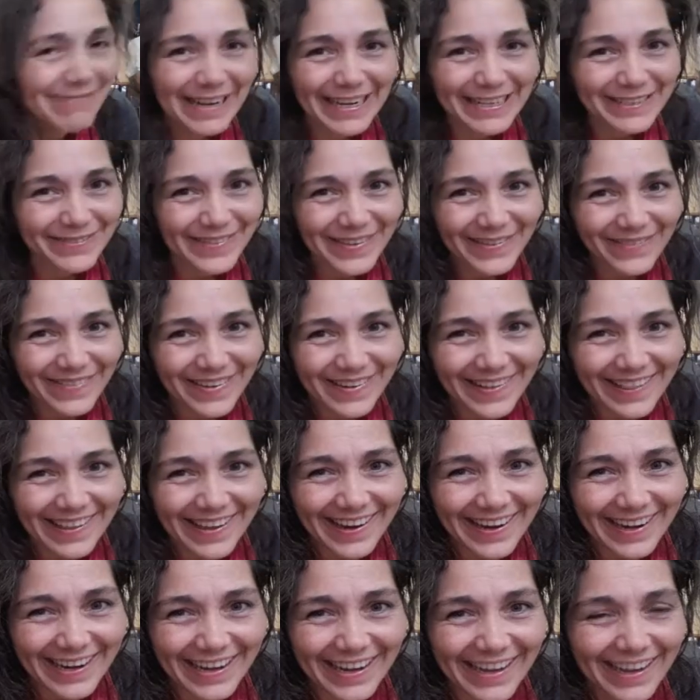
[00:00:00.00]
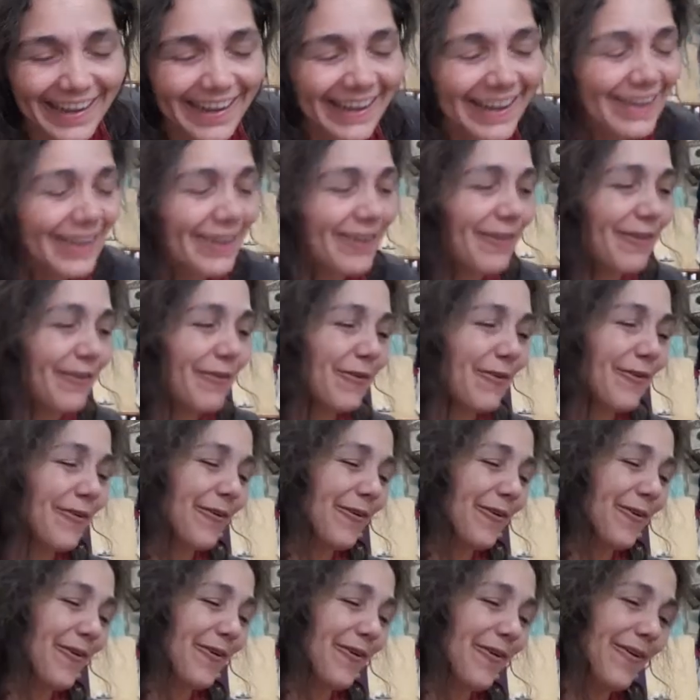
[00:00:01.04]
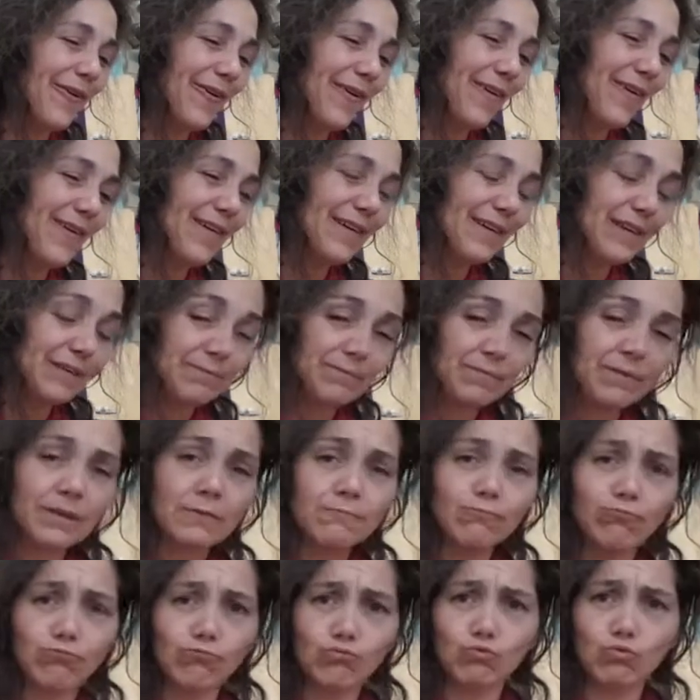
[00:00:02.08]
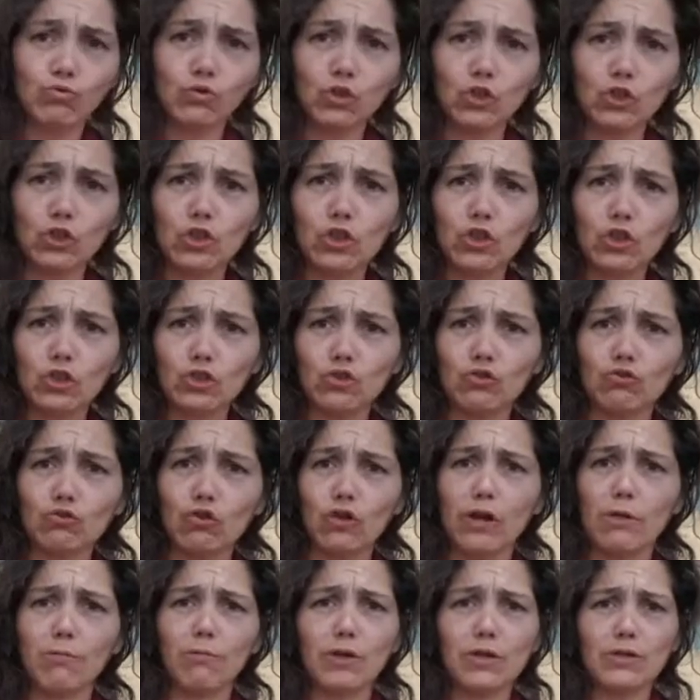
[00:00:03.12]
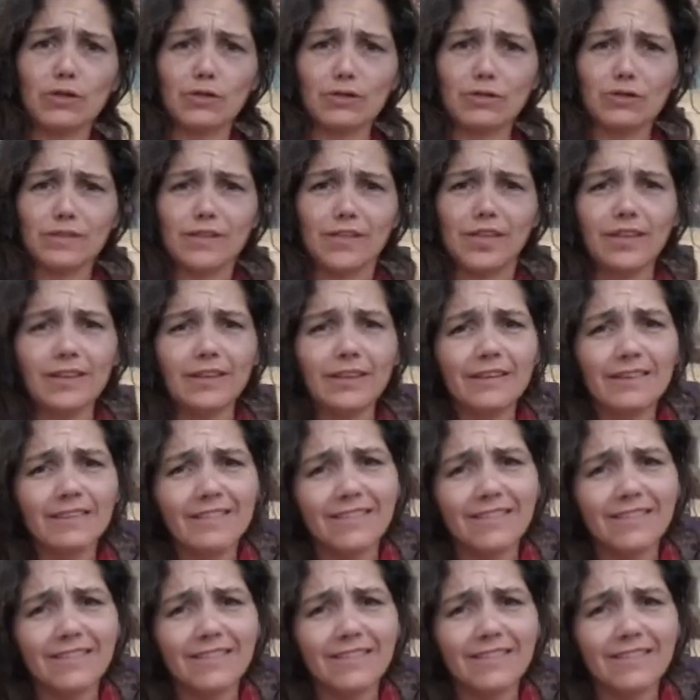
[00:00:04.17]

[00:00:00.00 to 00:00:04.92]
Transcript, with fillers: makes me feel like uh, I've got strong muscles.